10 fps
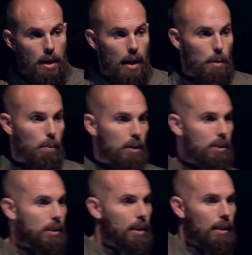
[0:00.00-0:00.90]
And the
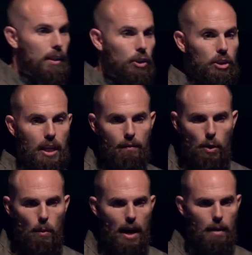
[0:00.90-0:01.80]
person that's like, let's just give it
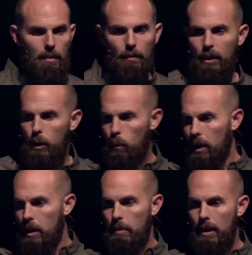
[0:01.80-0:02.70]
away, I'm not really
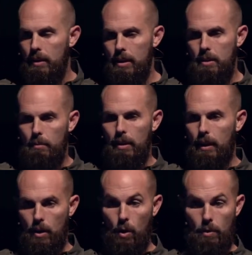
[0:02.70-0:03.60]
worried about it, doesn't mean
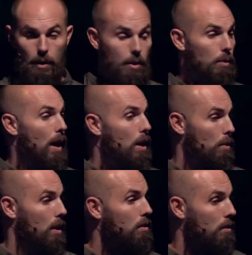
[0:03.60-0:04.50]
like, oh, they're the right
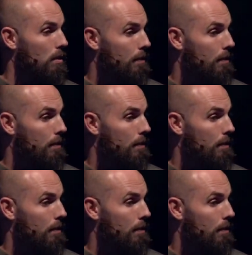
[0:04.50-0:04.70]
one.